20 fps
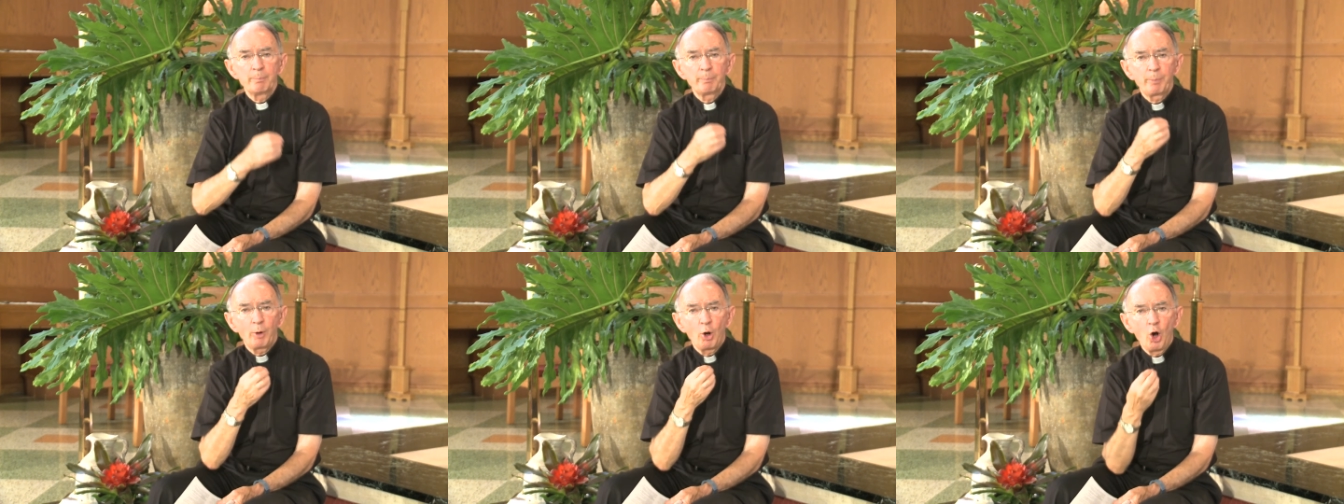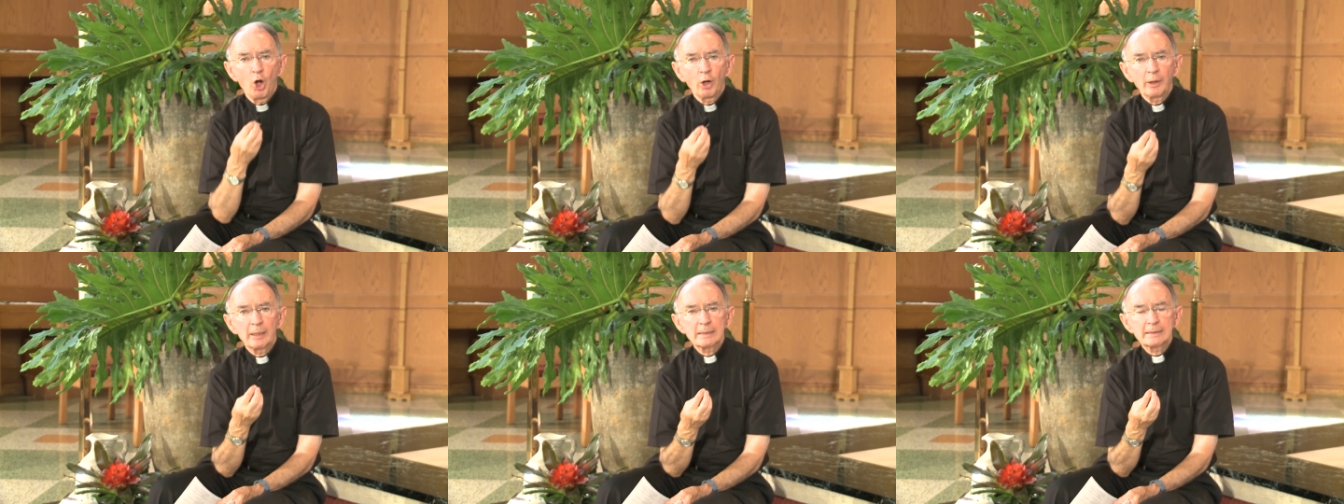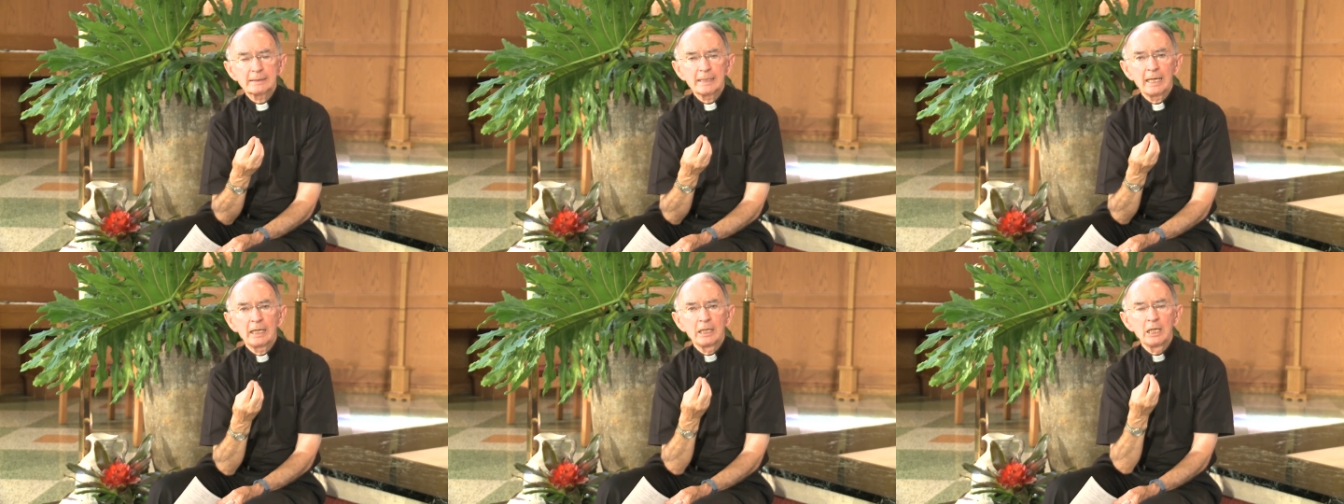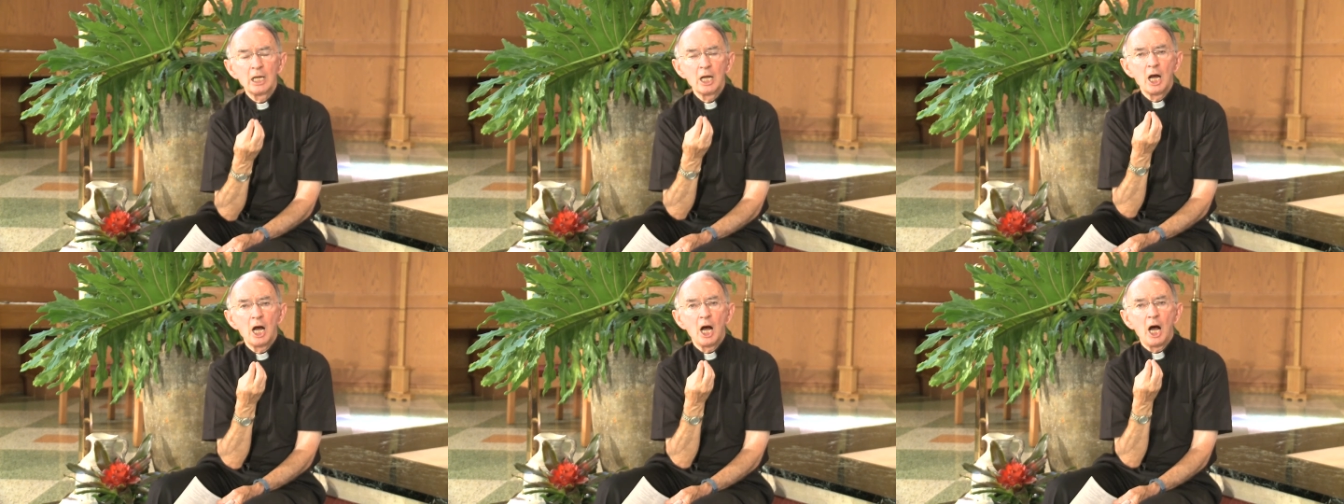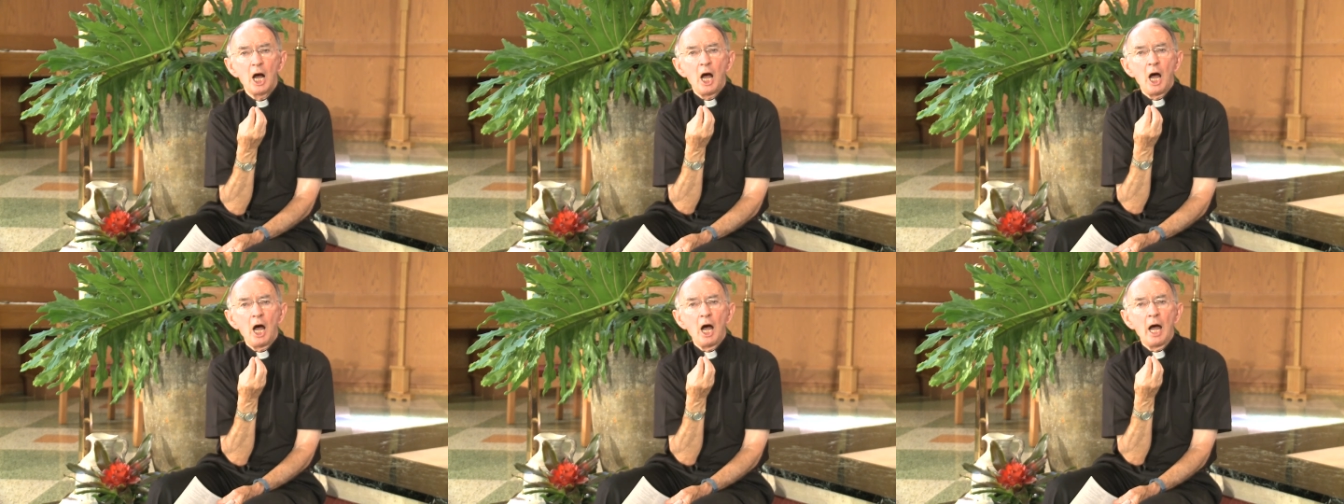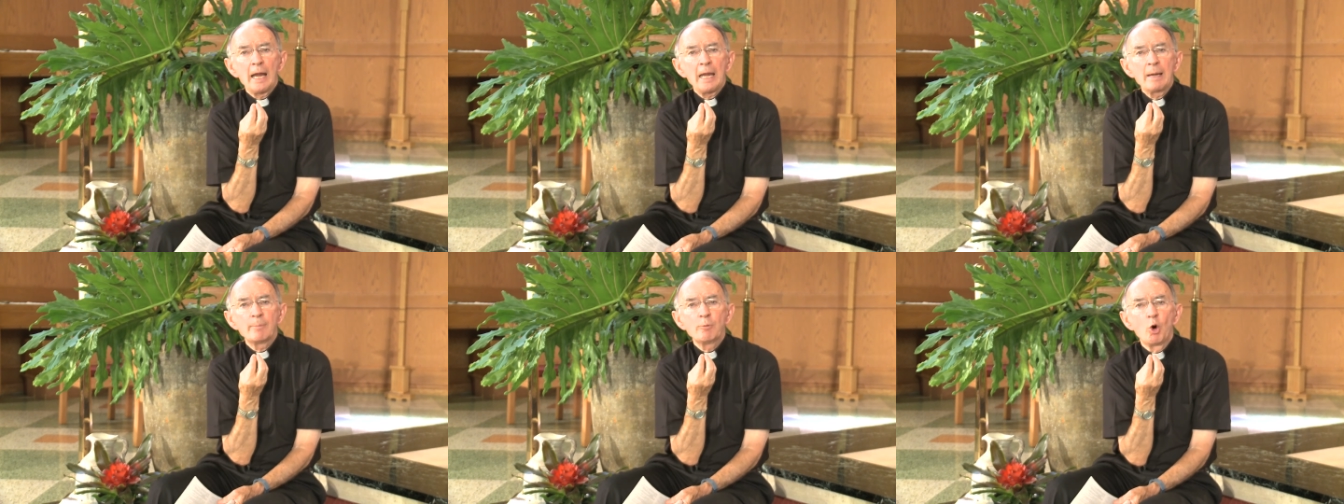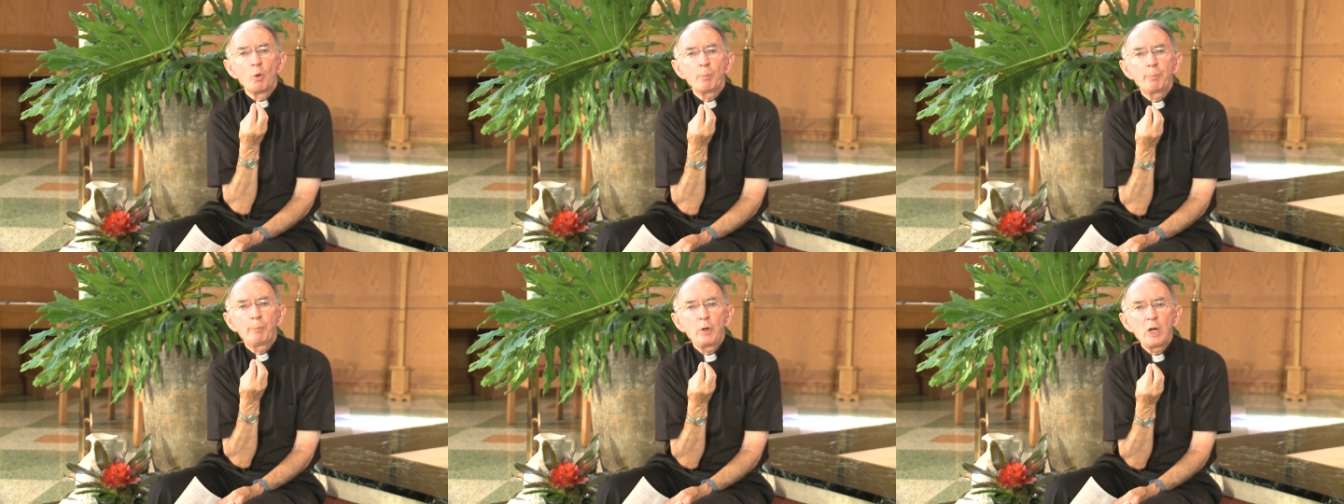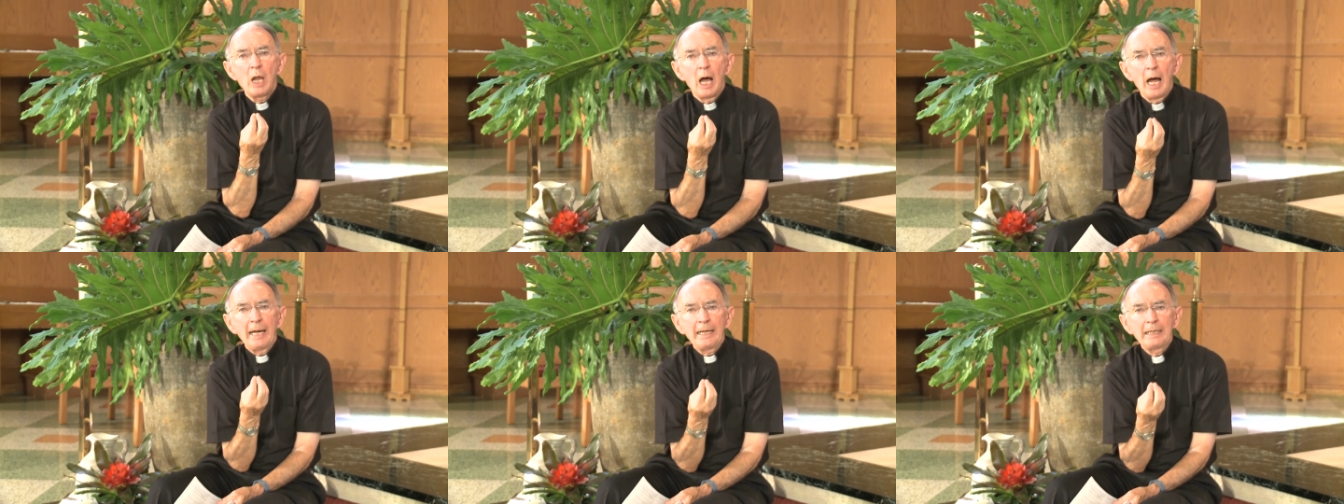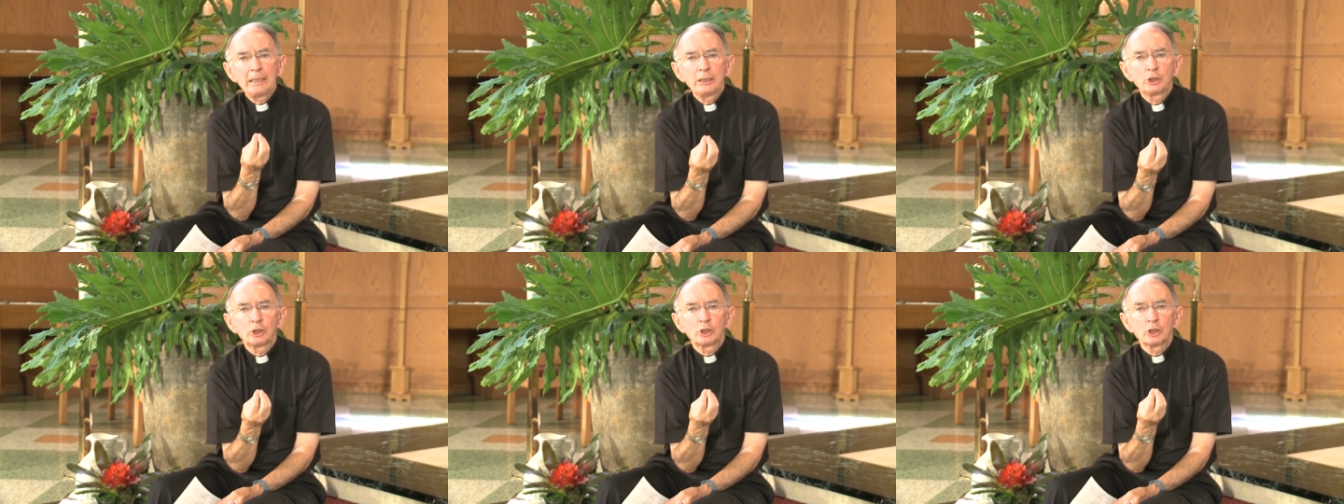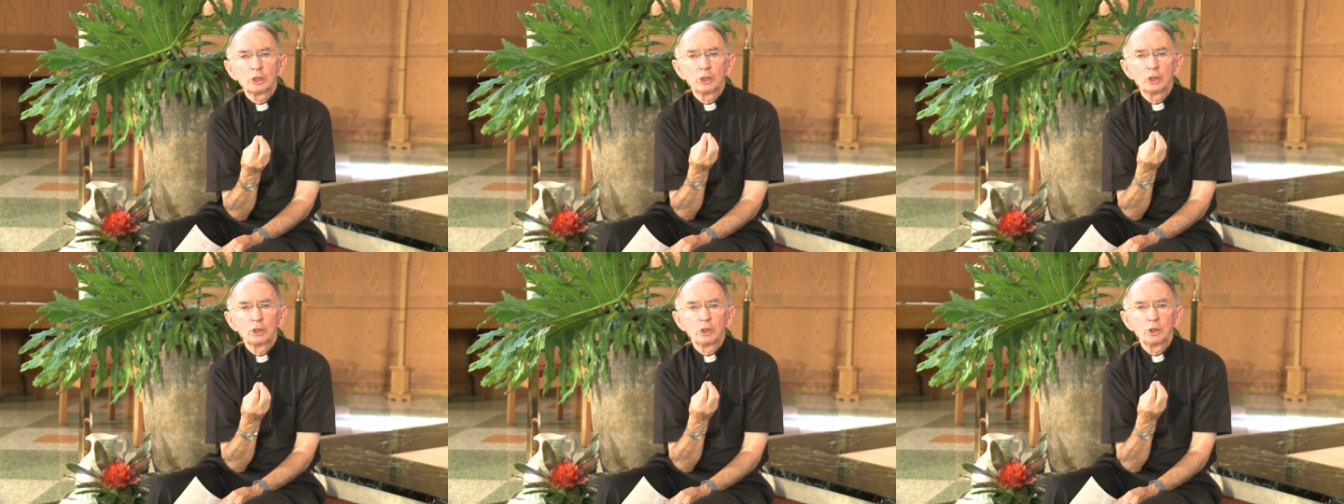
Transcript: Paul is saying, I am obliged